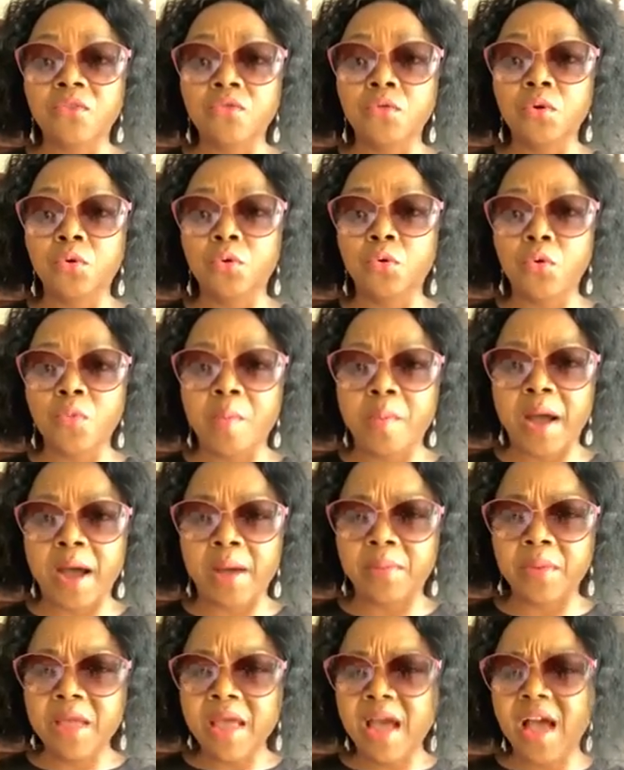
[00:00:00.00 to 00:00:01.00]
I give you a
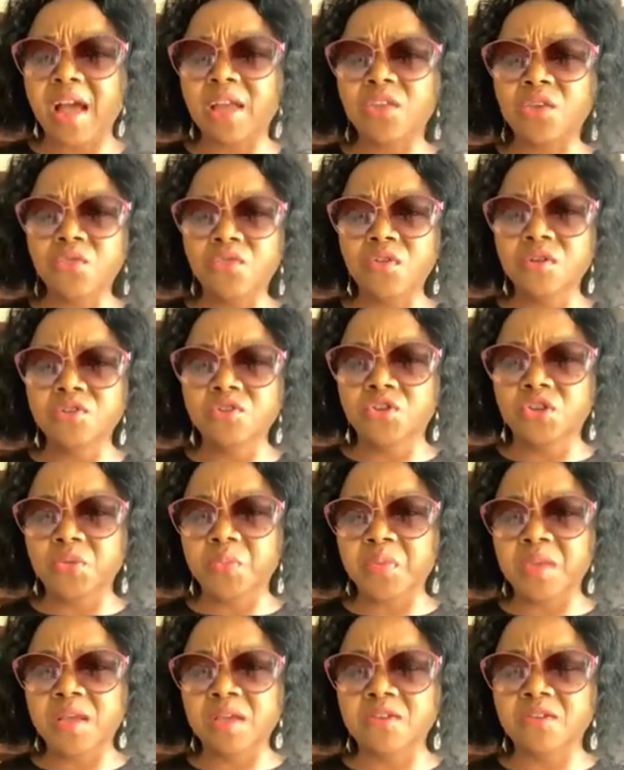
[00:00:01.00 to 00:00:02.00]
roadmap. I give you a
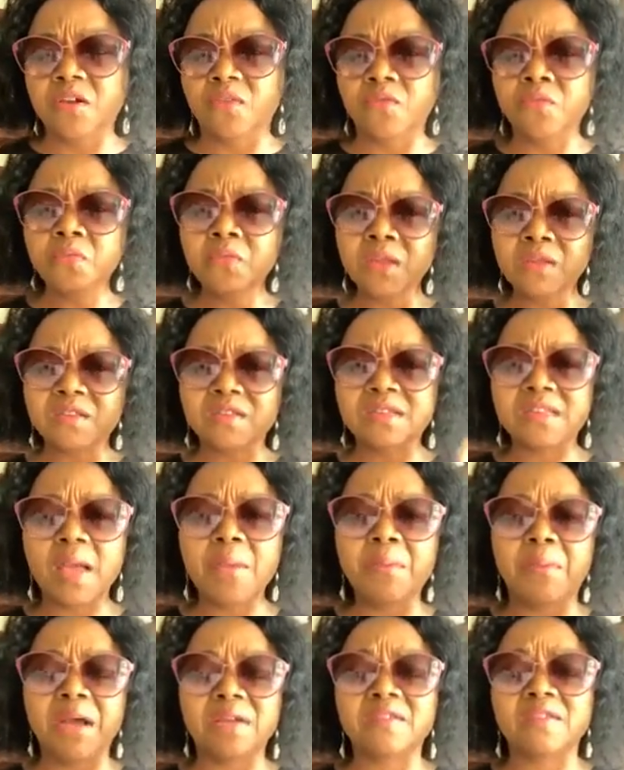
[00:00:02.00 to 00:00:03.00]
GPS of
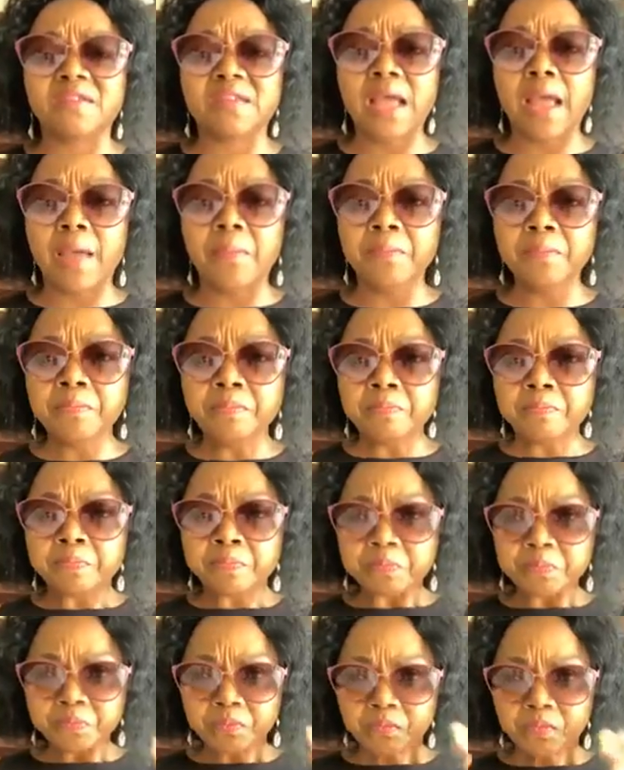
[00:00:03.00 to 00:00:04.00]
step by step
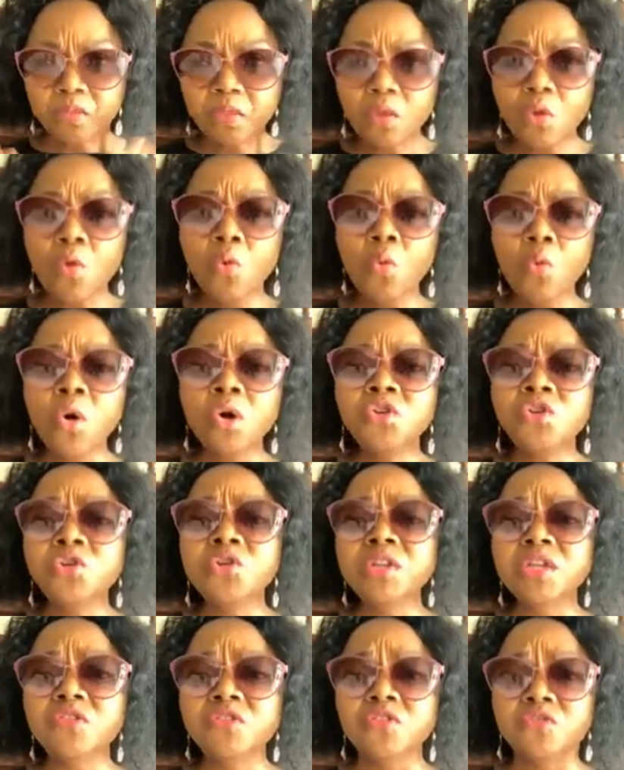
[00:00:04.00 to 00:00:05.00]

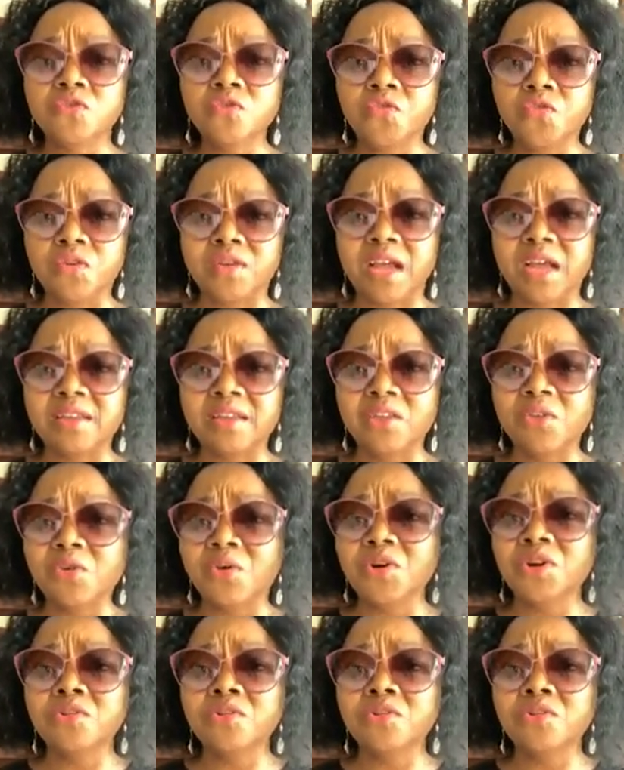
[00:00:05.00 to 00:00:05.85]
what you need to do for that day.